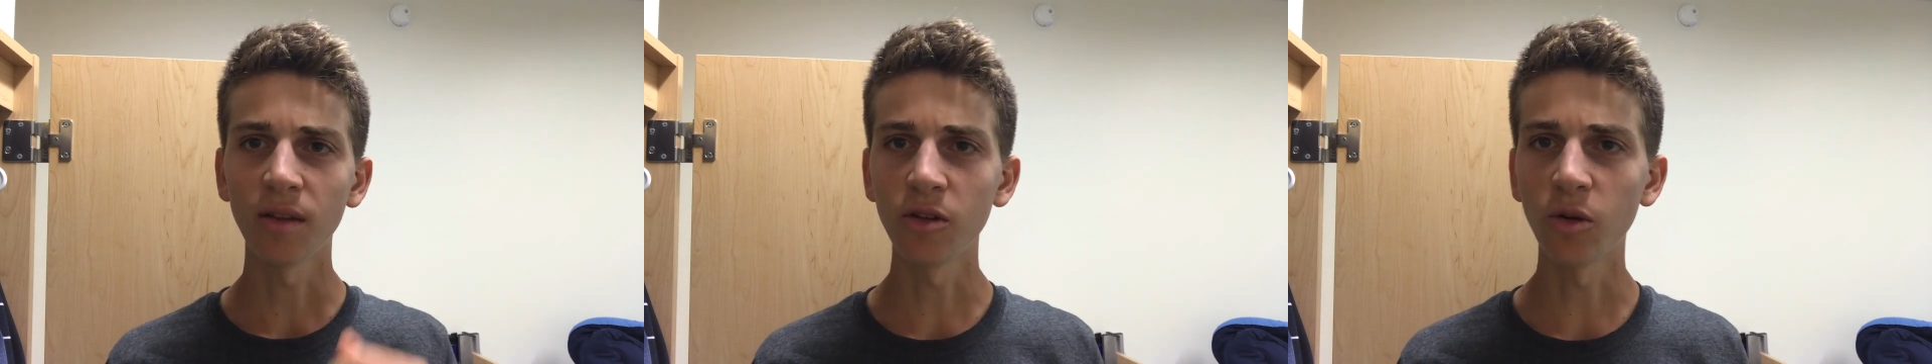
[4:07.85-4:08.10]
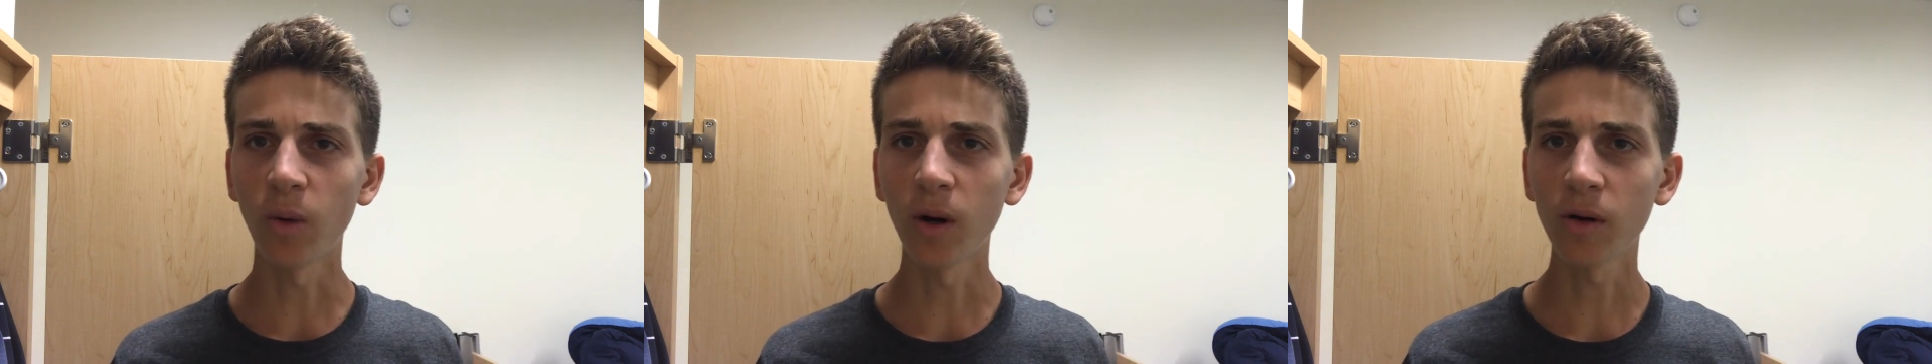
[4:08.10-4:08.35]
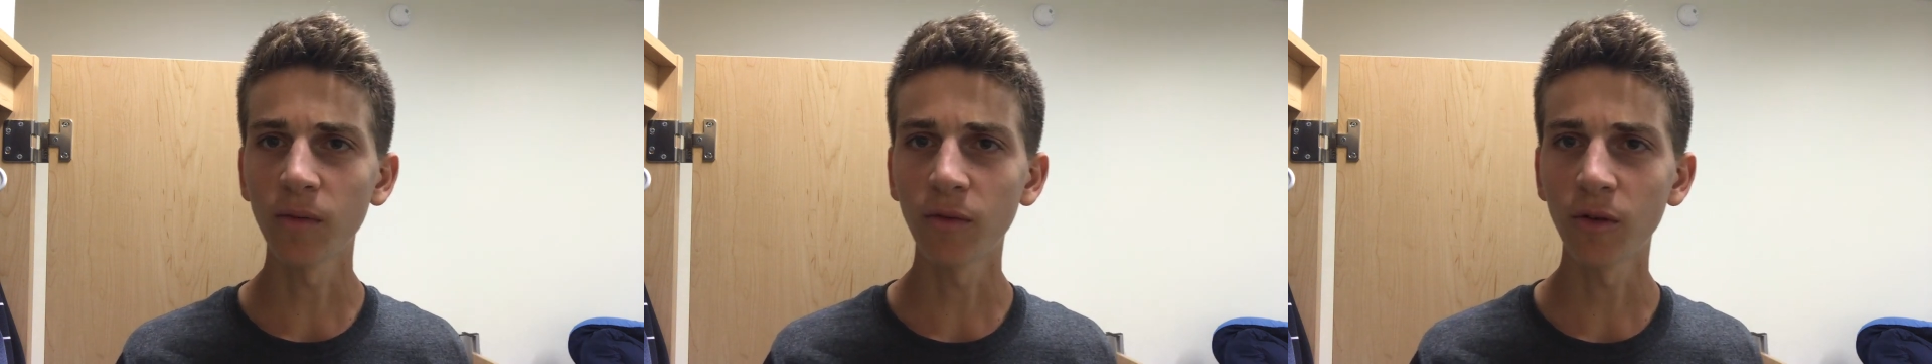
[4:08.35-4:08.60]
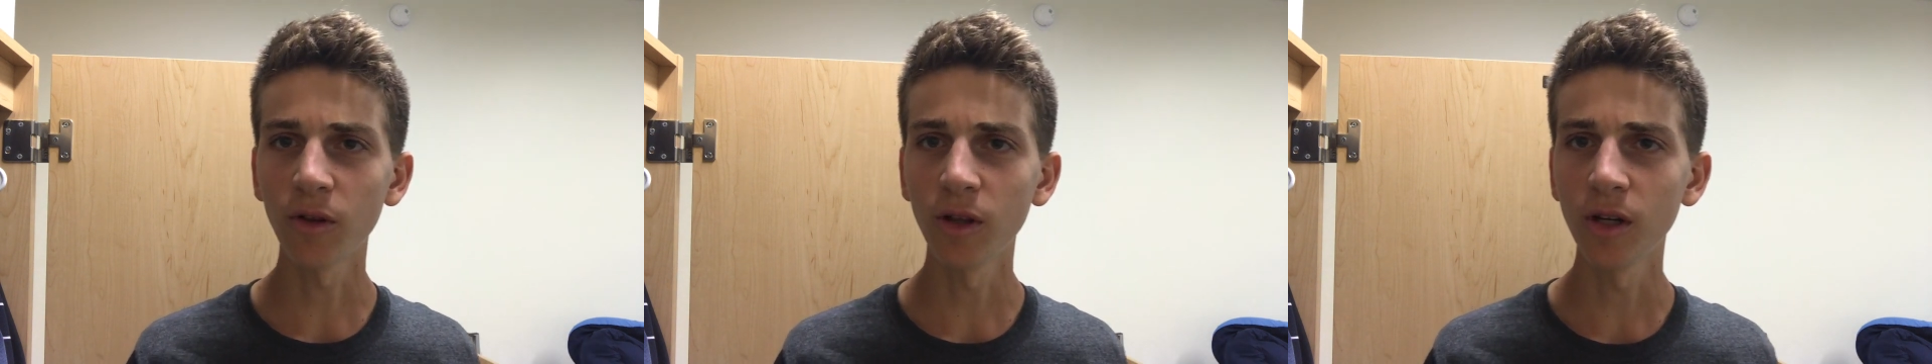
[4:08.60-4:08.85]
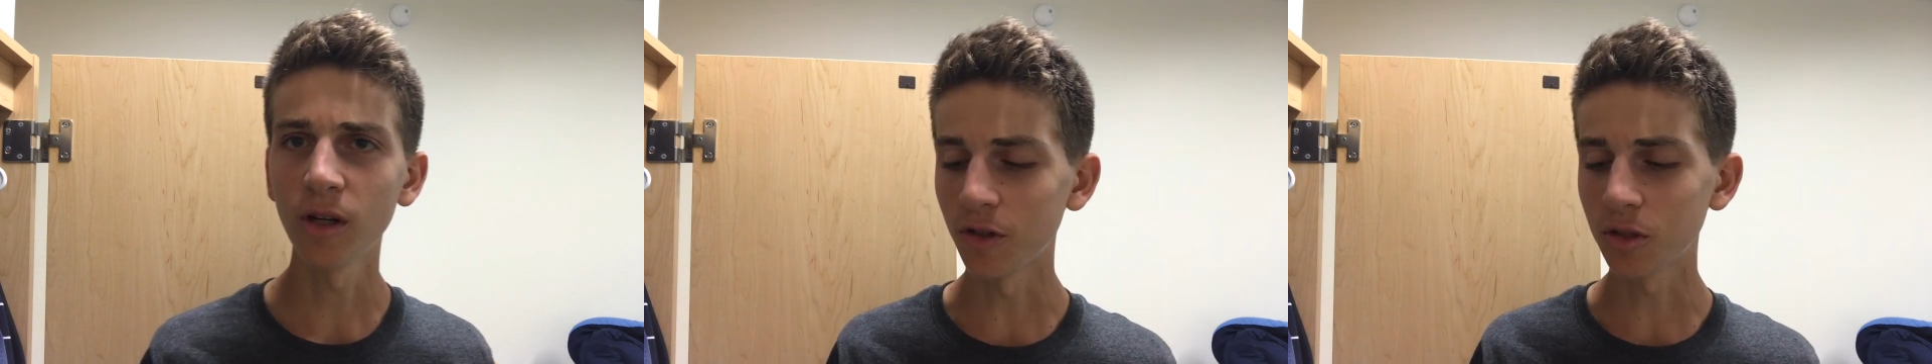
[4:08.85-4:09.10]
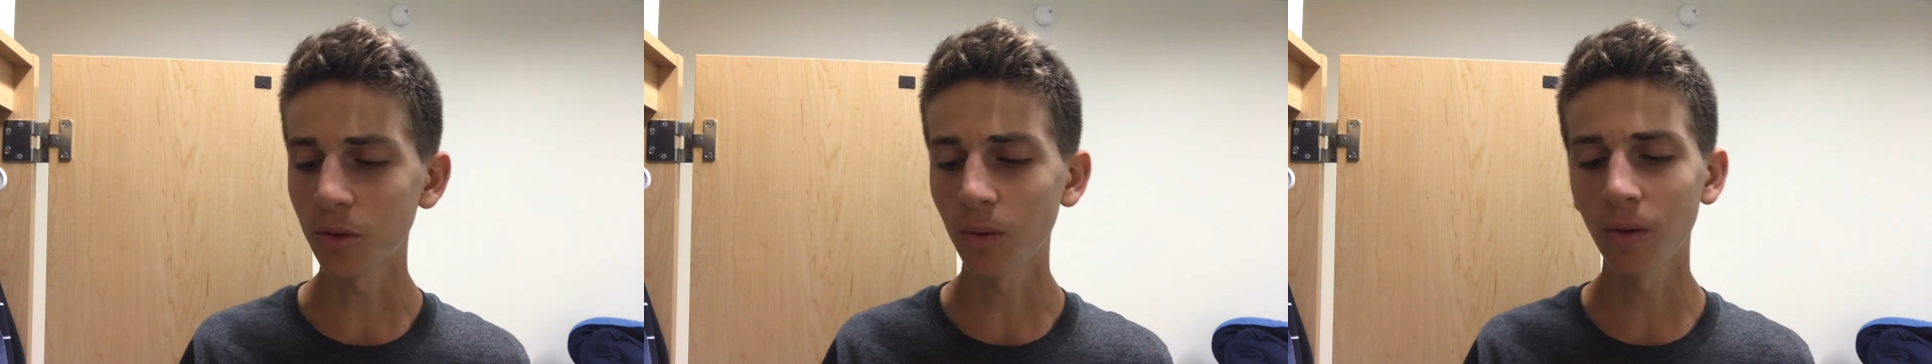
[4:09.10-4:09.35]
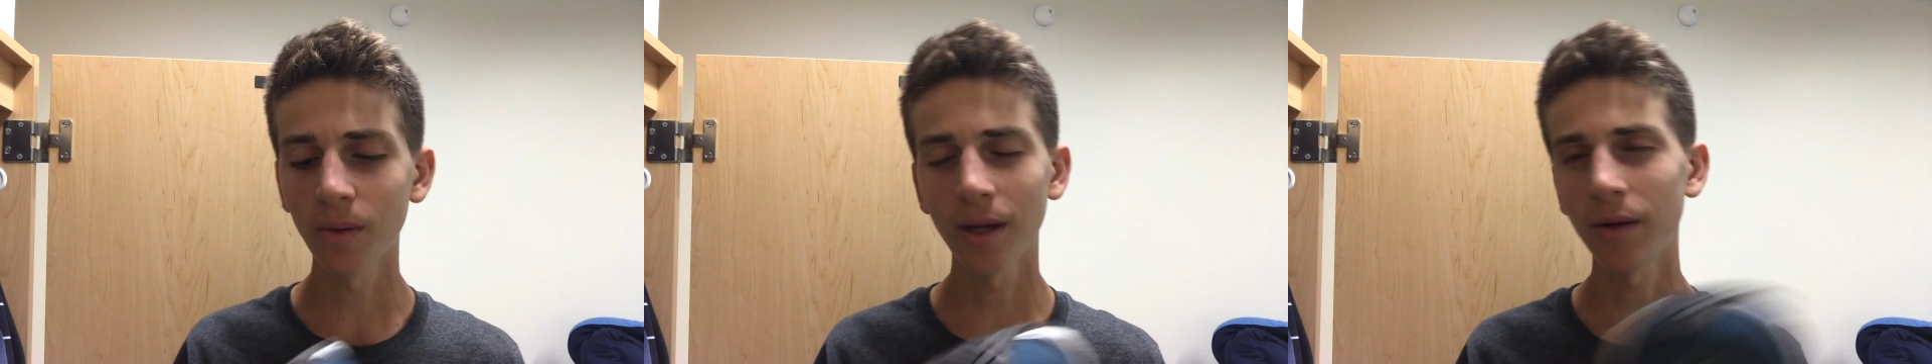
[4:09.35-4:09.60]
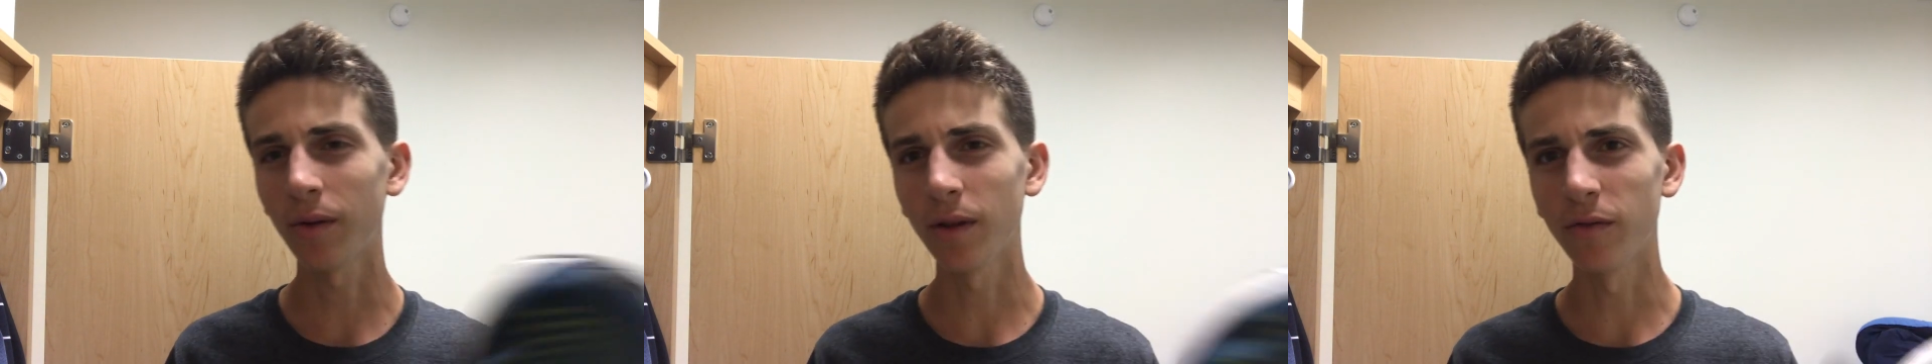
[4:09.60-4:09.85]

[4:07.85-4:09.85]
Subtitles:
You're welcome for the visual. Not really